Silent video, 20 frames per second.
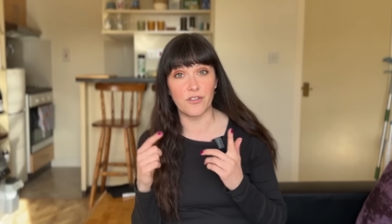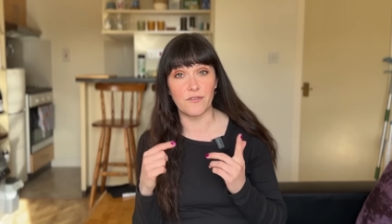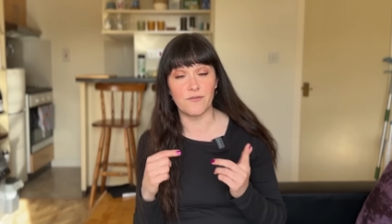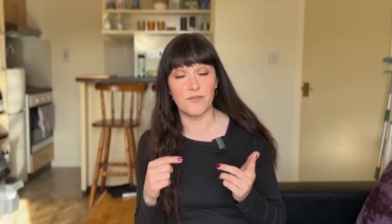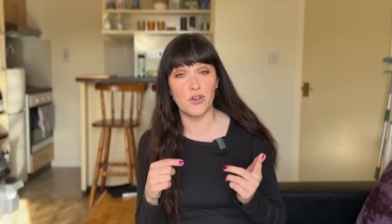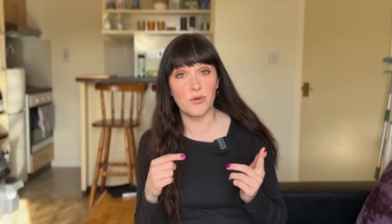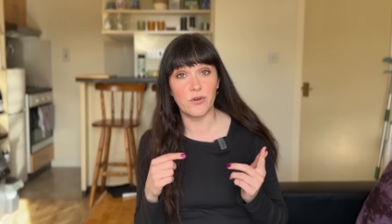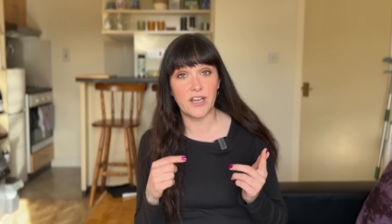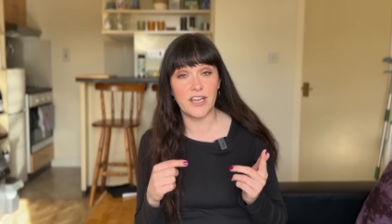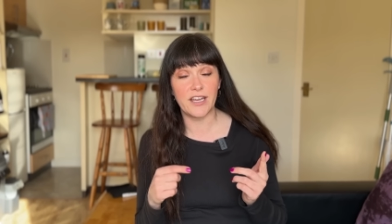the
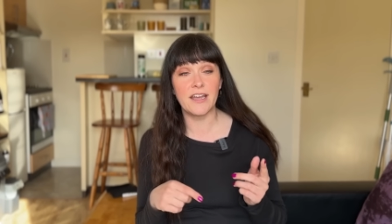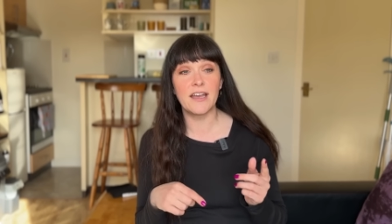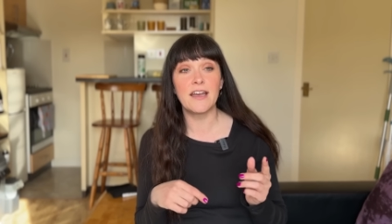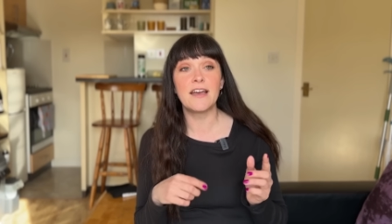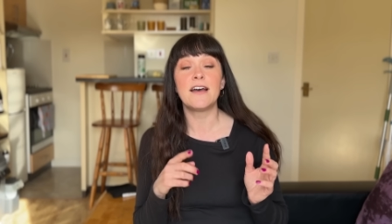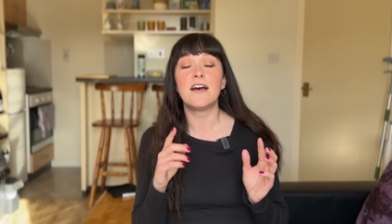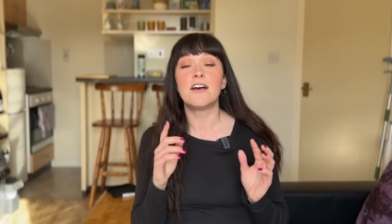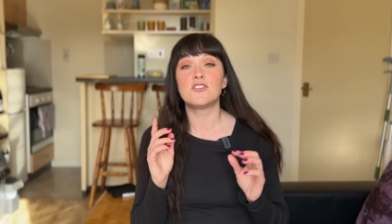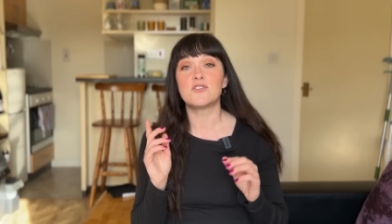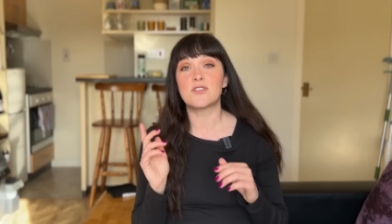viewing.
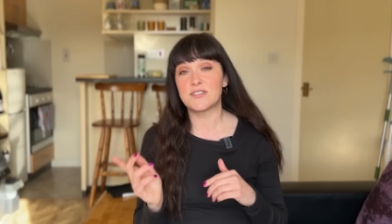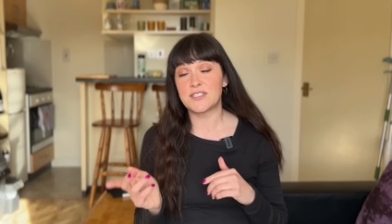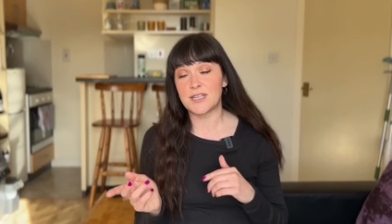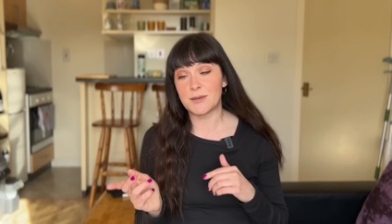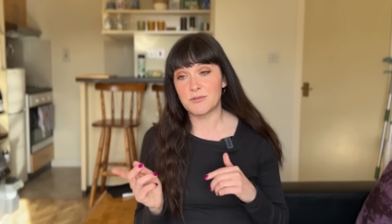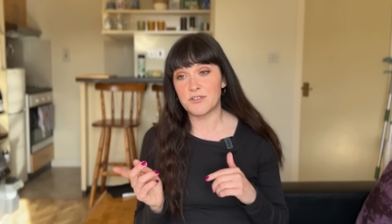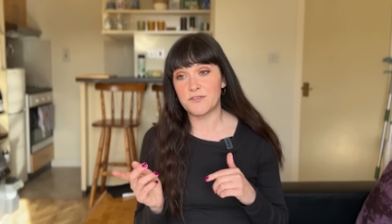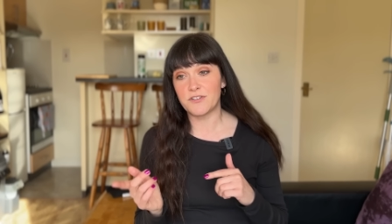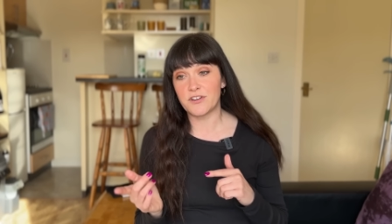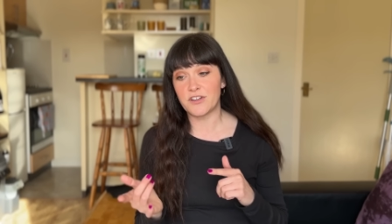So I was
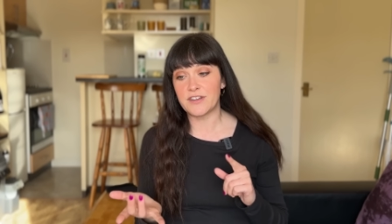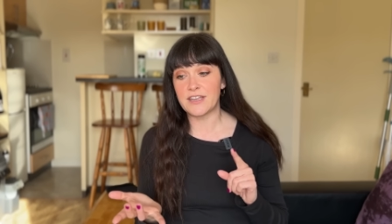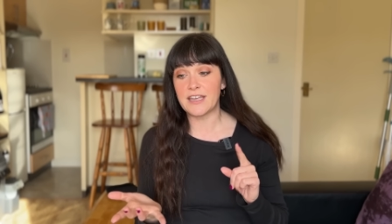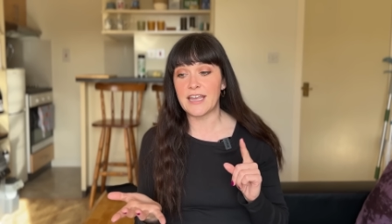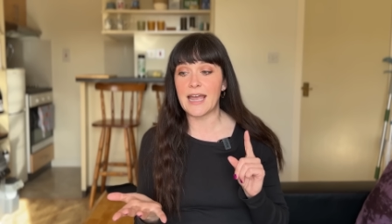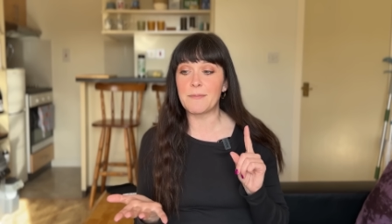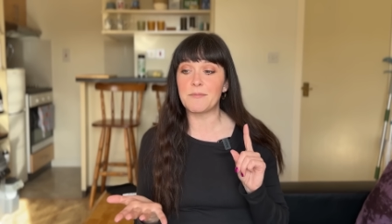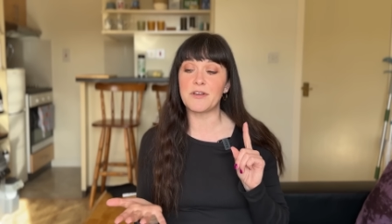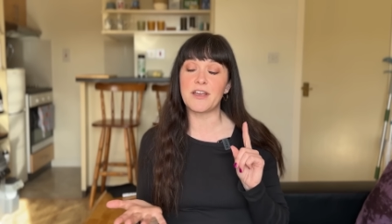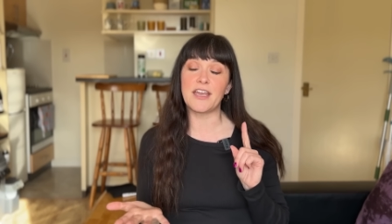able to fill in
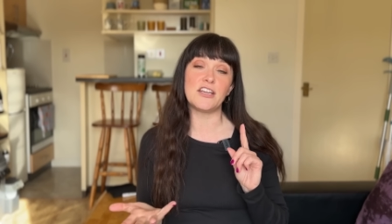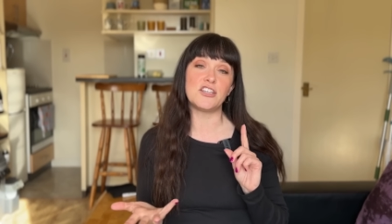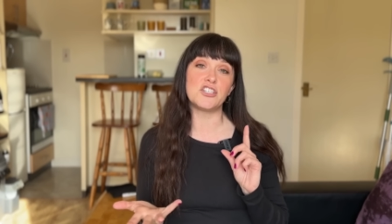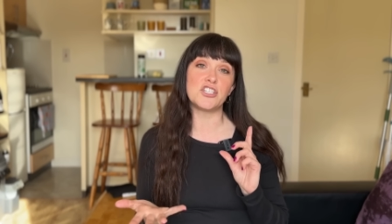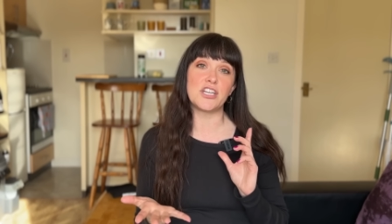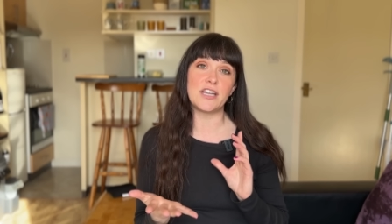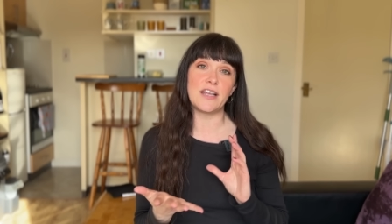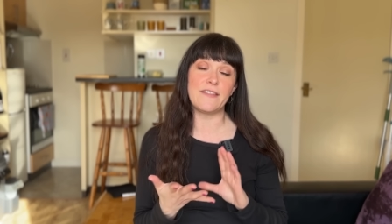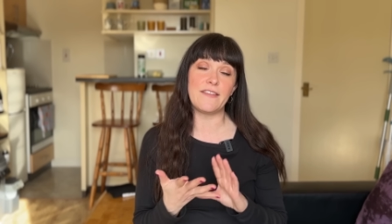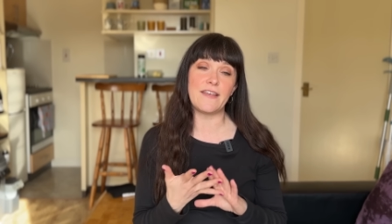the
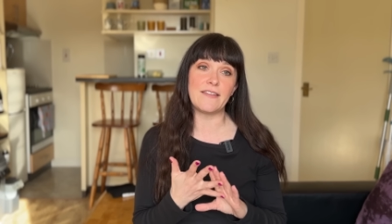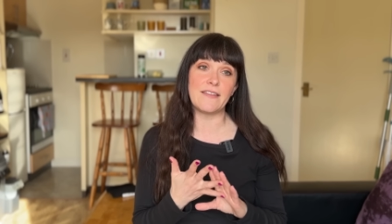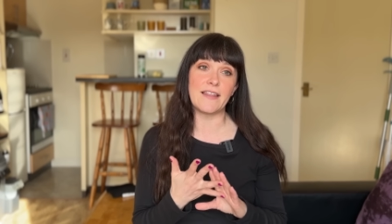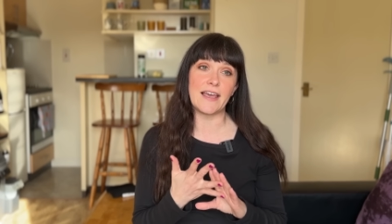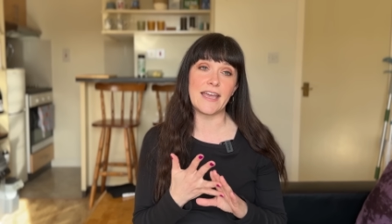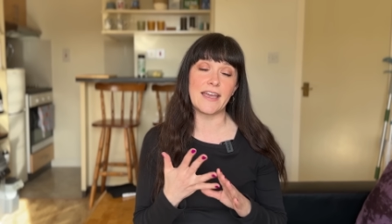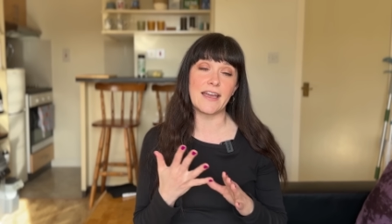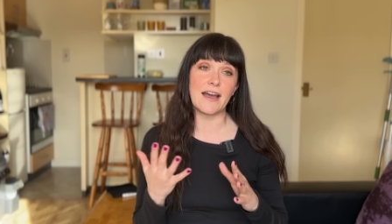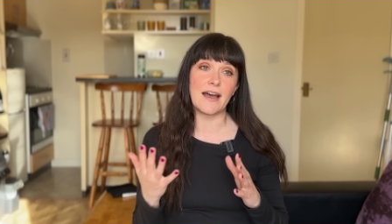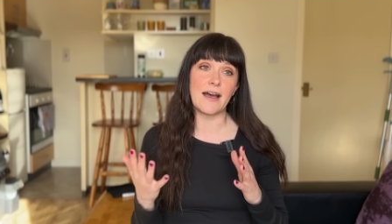application and then
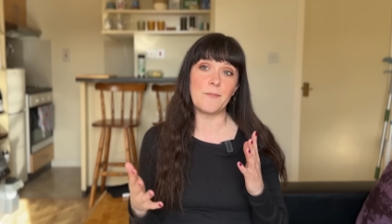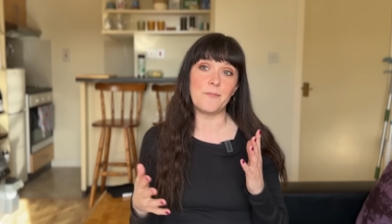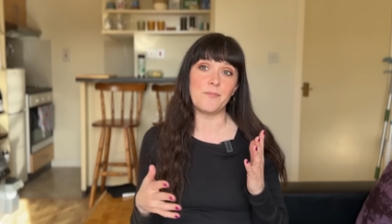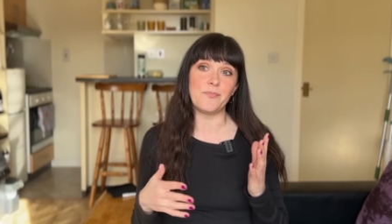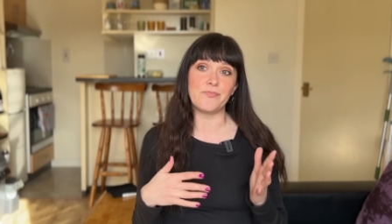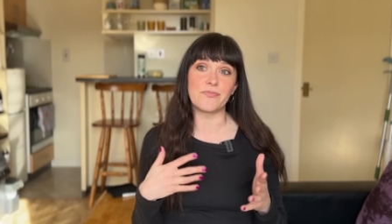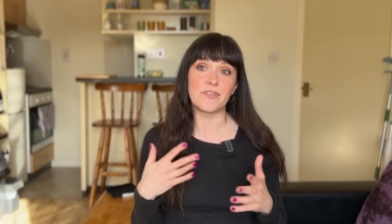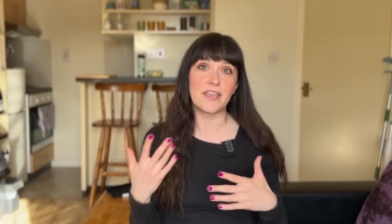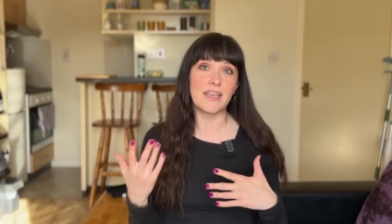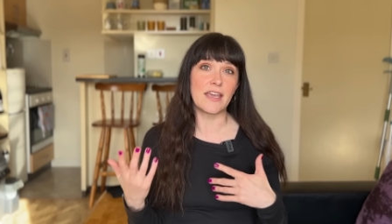like
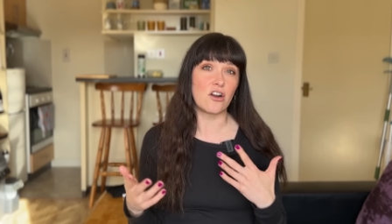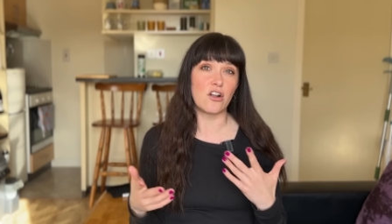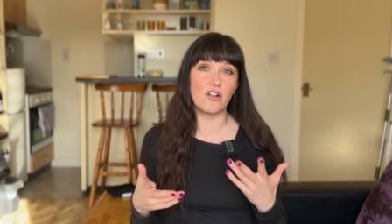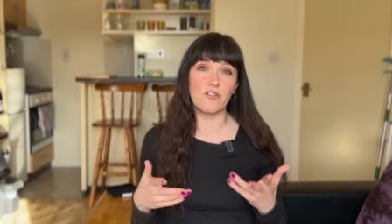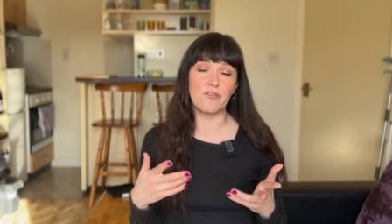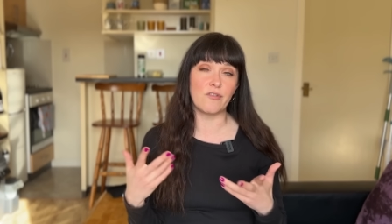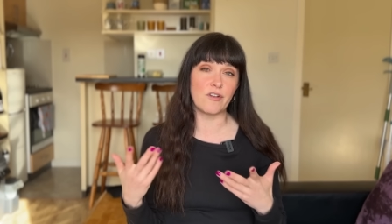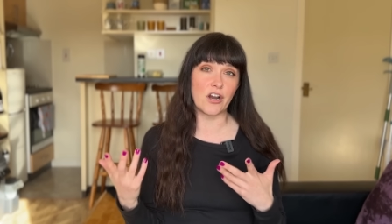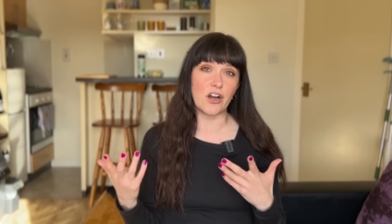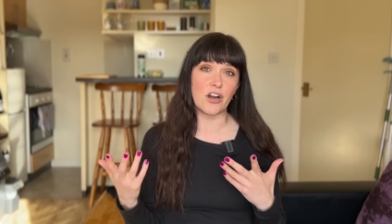get
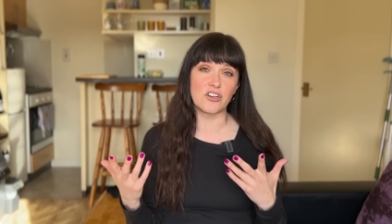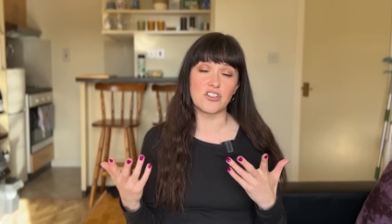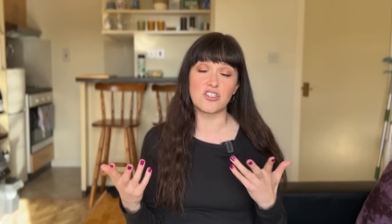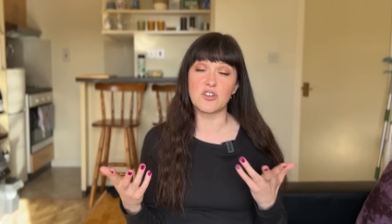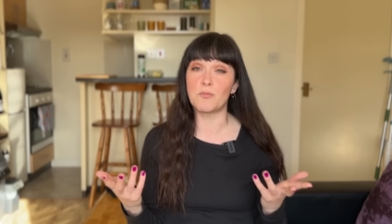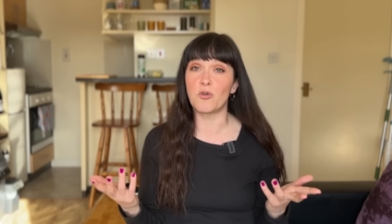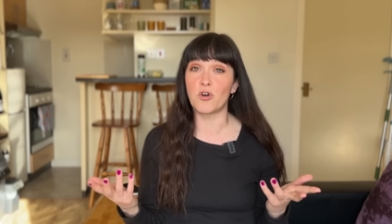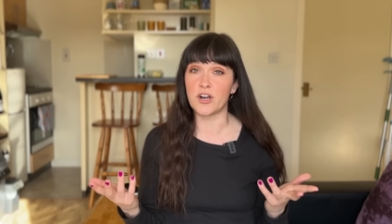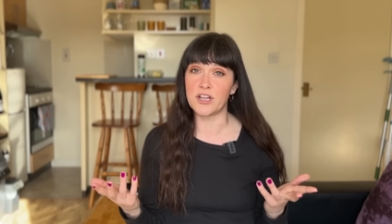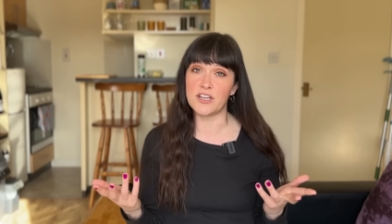all of our
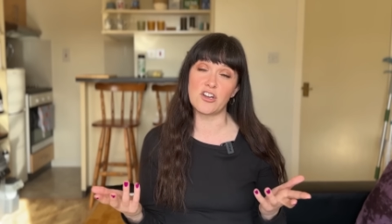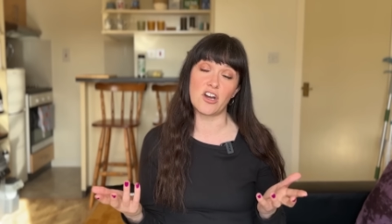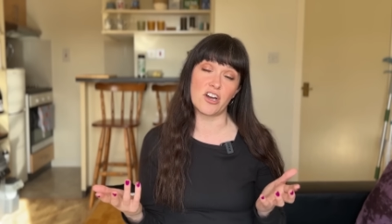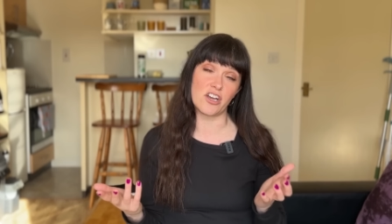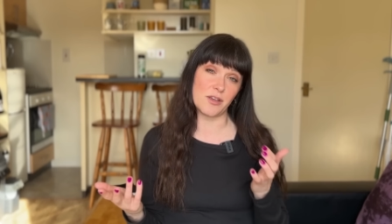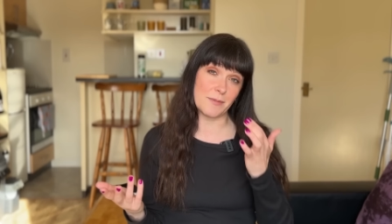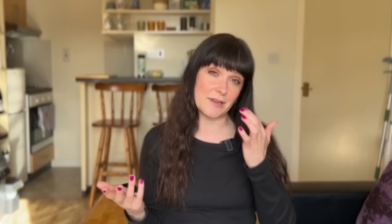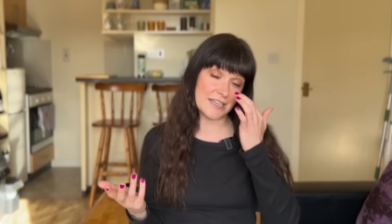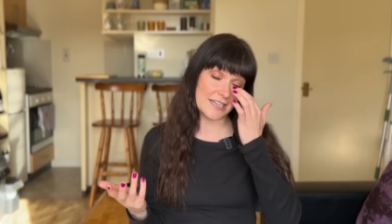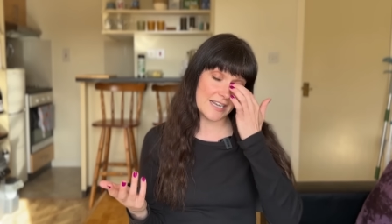supporting
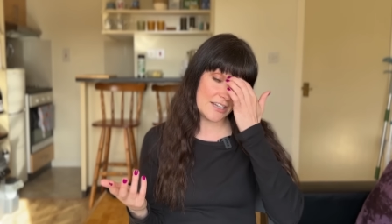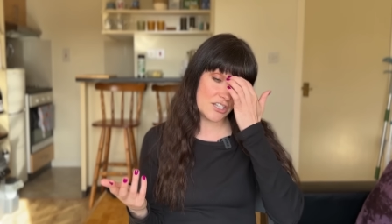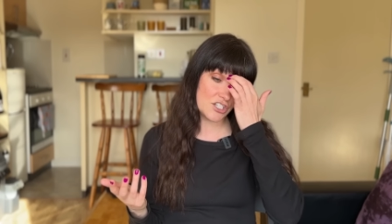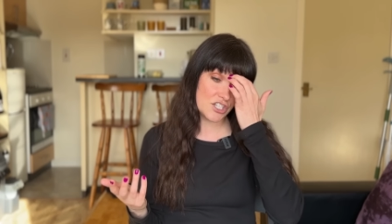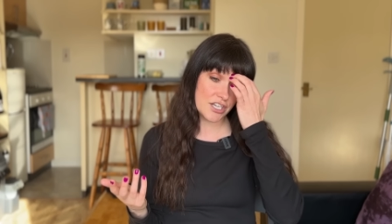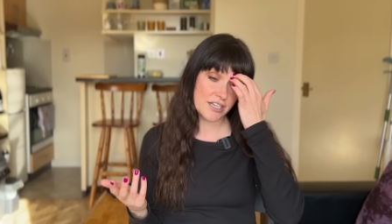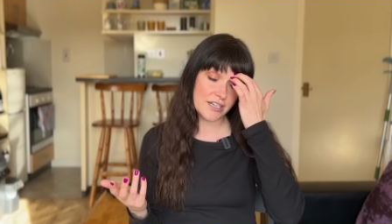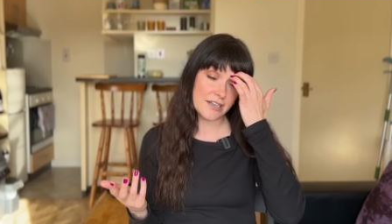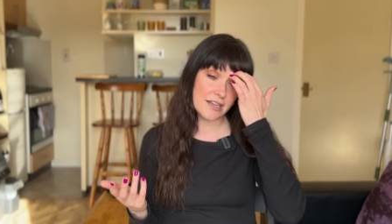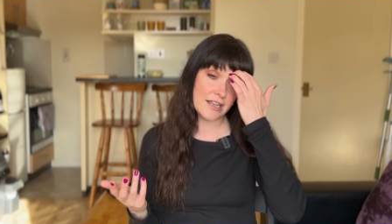
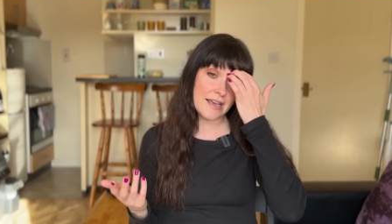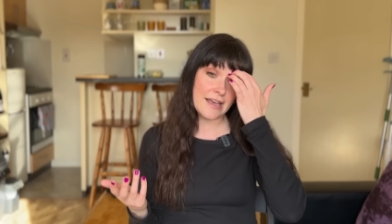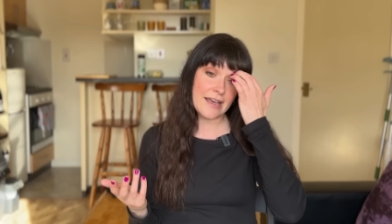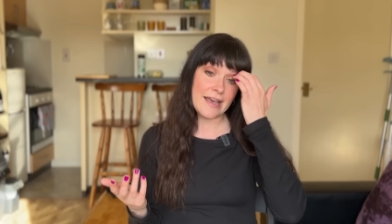documentation.